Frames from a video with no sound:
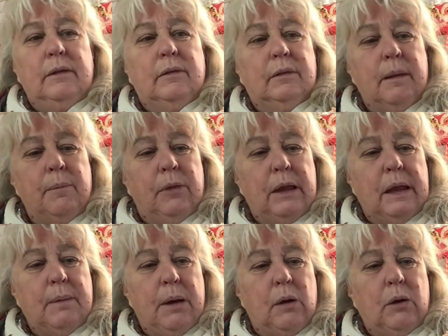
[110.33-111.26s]
something
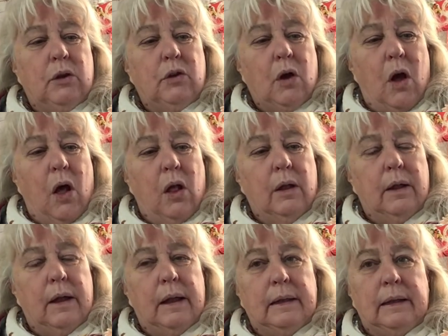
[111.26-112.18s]
about a doll.
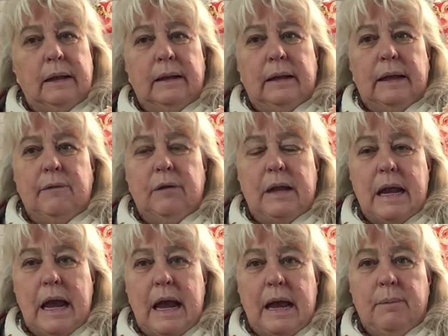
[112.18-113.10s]
It didn't give a
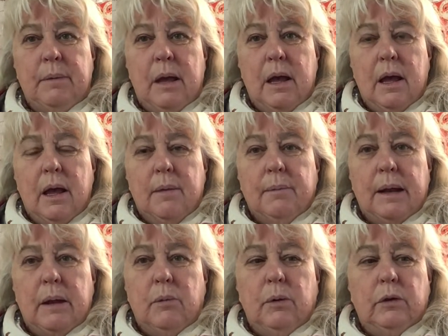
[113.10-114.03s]
name, but
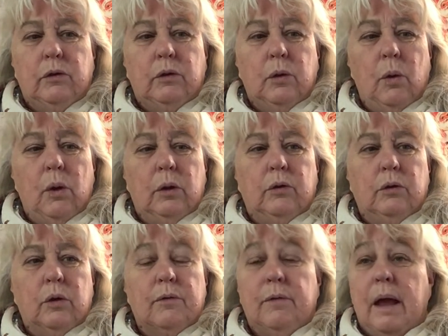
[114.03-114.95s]
it was sold
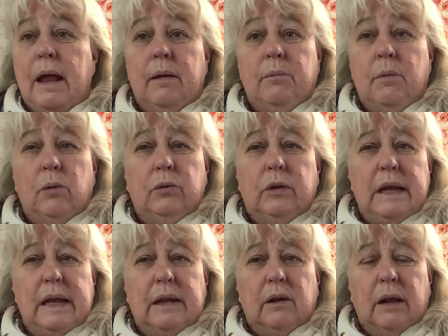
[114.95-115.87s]
sort of mostly
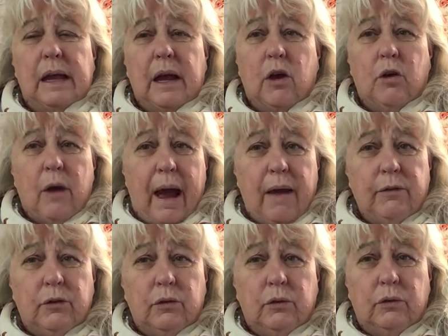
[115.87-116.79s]
in like a
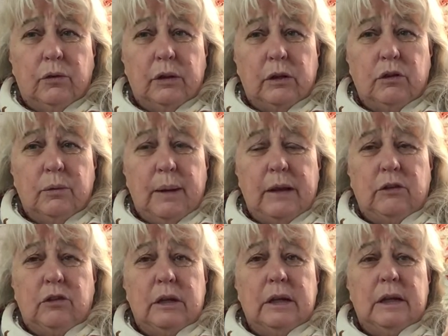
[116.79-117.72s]
crafts
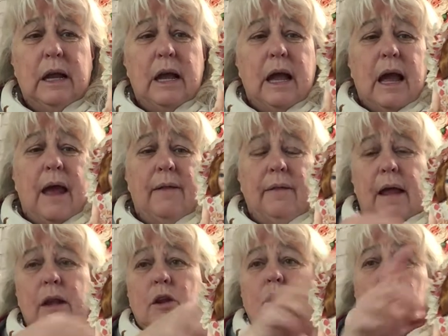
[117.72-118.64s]
situation, and
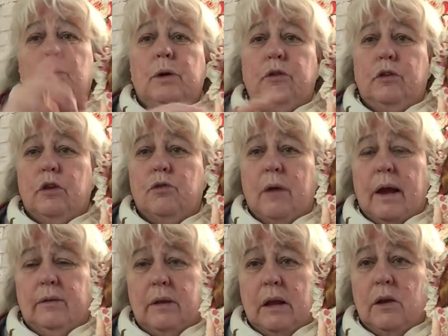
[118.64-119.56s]
then you were to
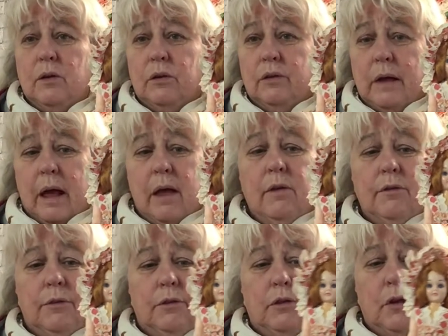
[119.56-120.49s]
dress it yourself.
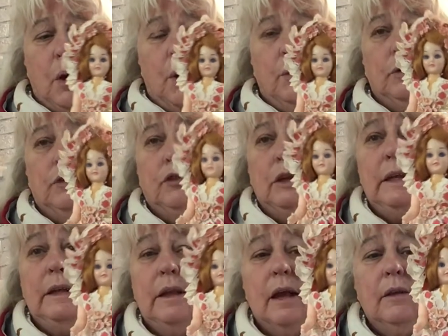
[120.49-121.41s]
So
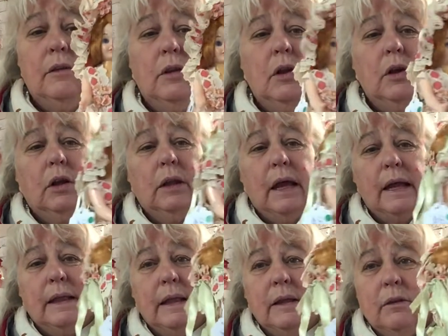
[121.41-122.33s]
she does look
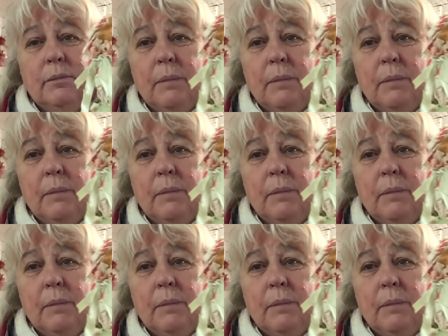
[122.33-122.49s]
like this